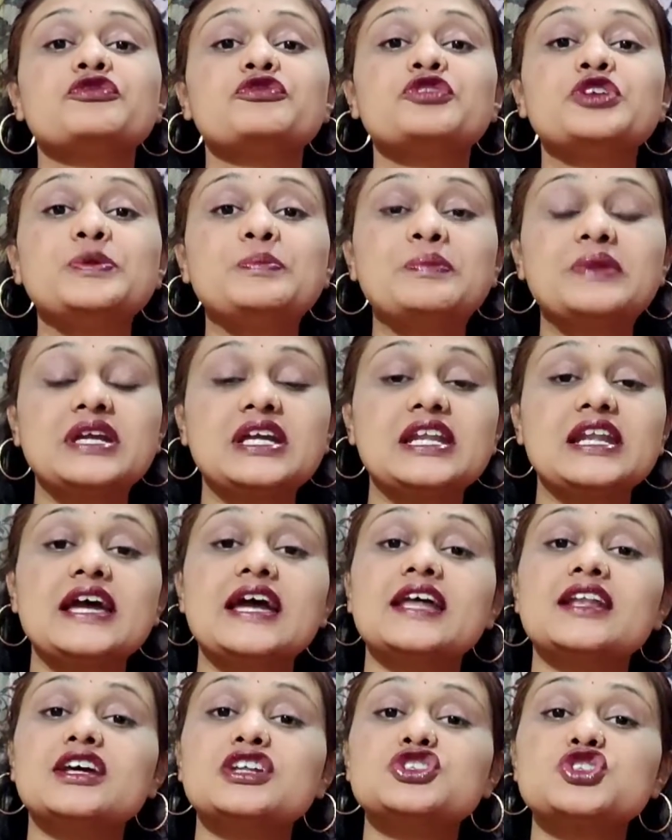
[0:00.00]
Female
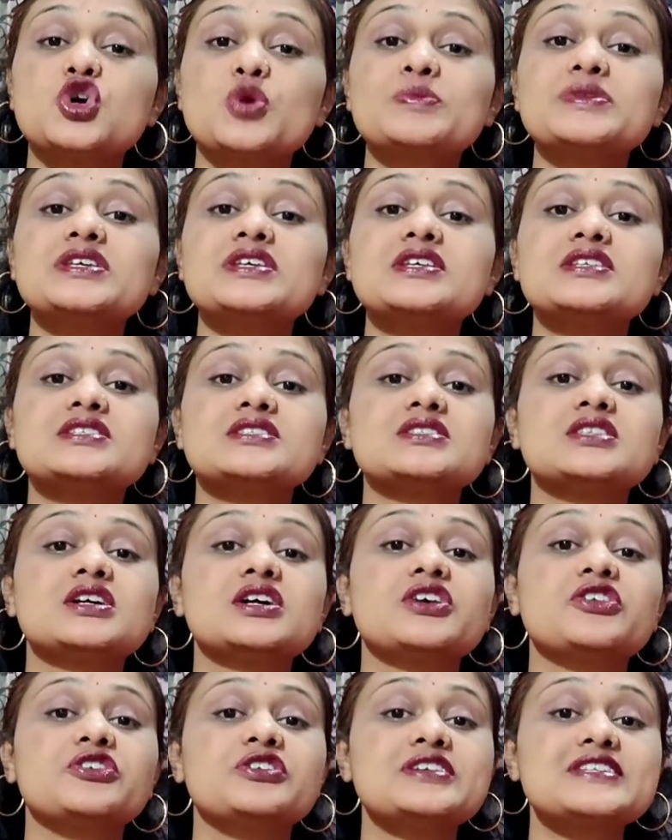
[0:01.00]
anatomy is
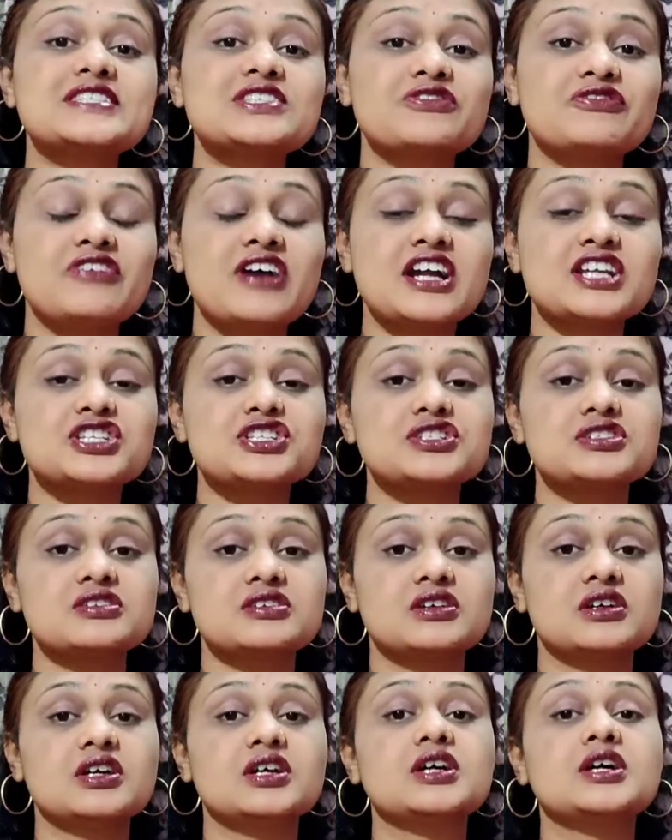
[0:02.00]
the risk factor,
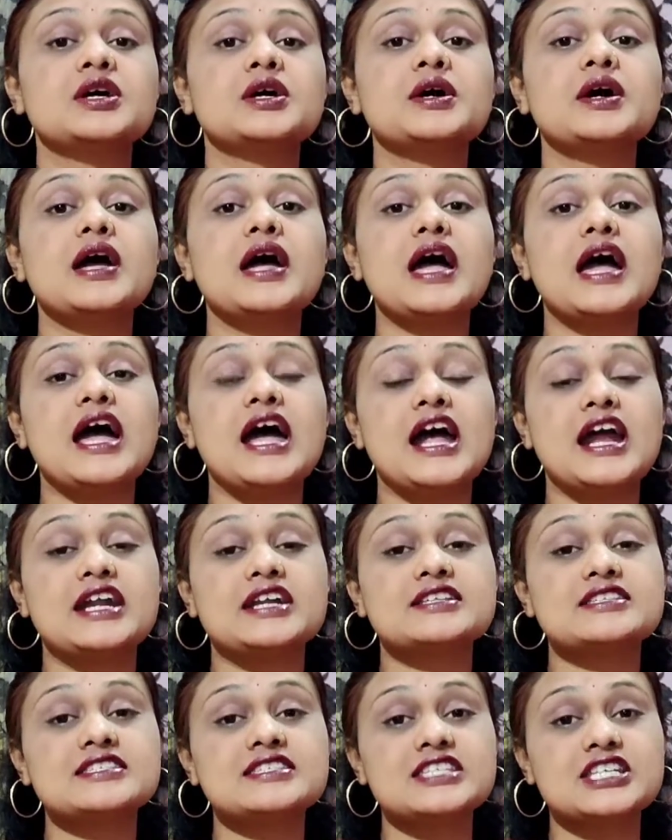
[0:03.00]

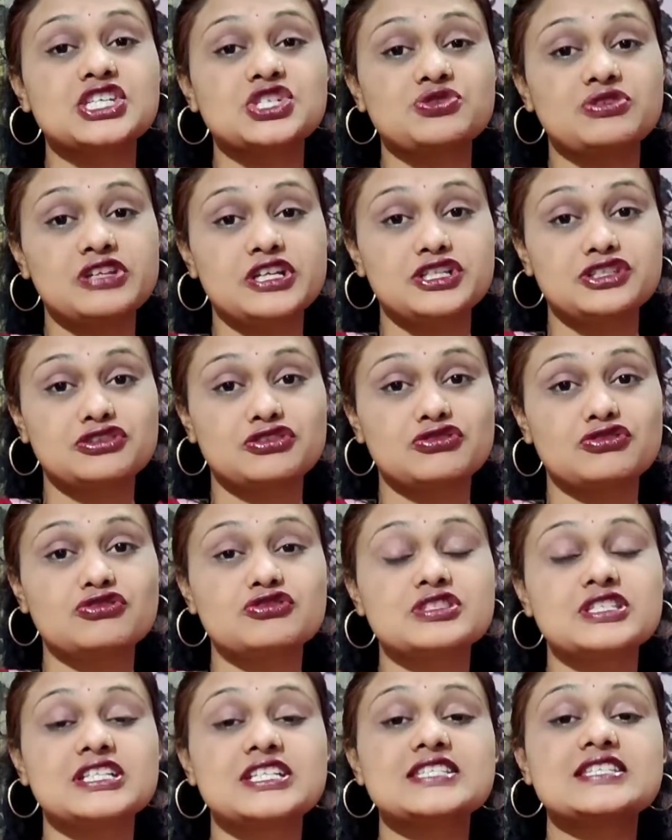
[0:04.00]
and sexual
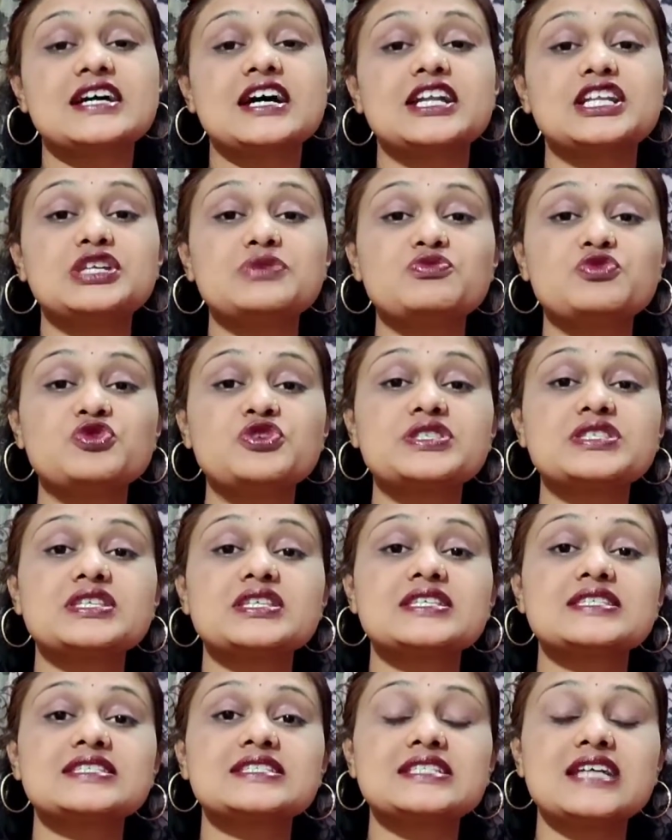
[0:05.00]
intercourse, that is honeymoon
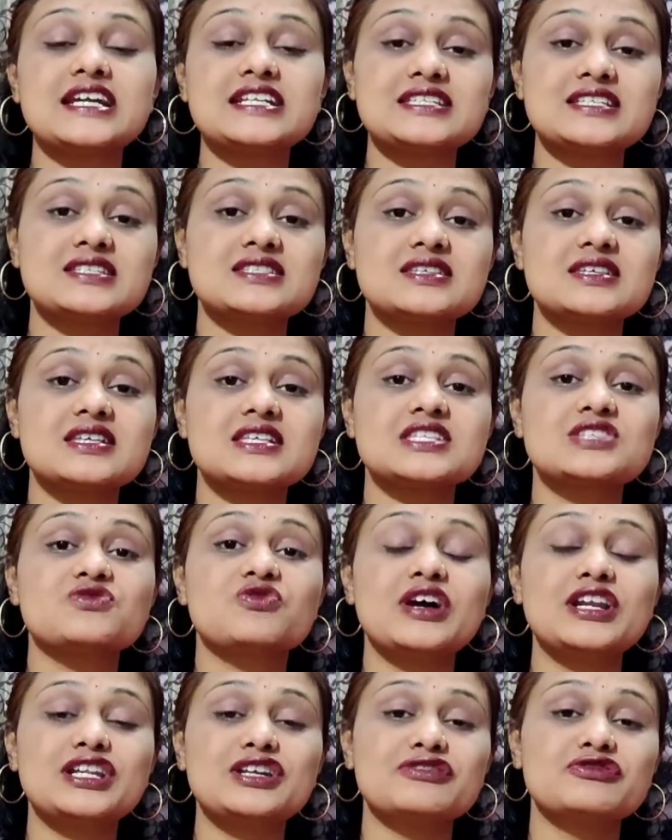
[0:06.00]
cystitis, is
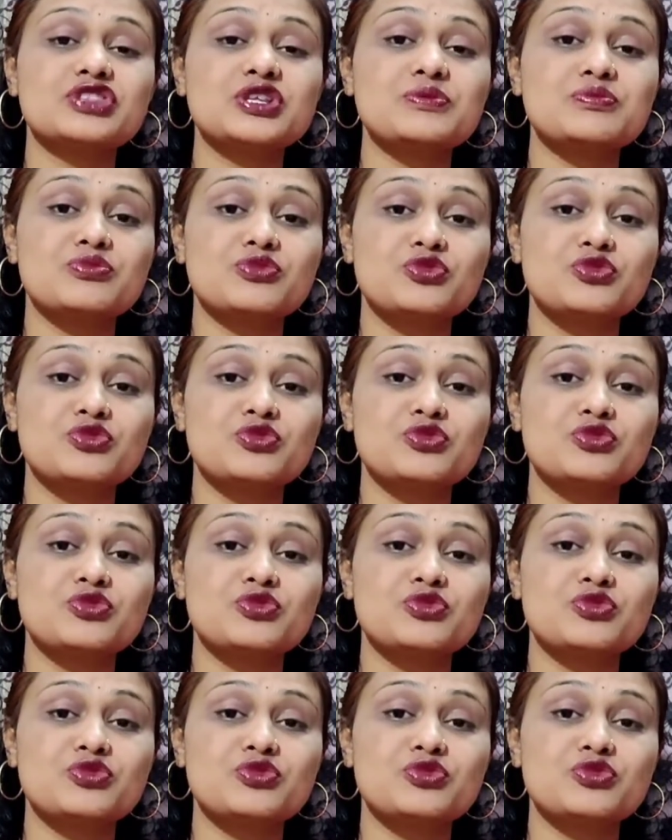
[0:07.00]
one of the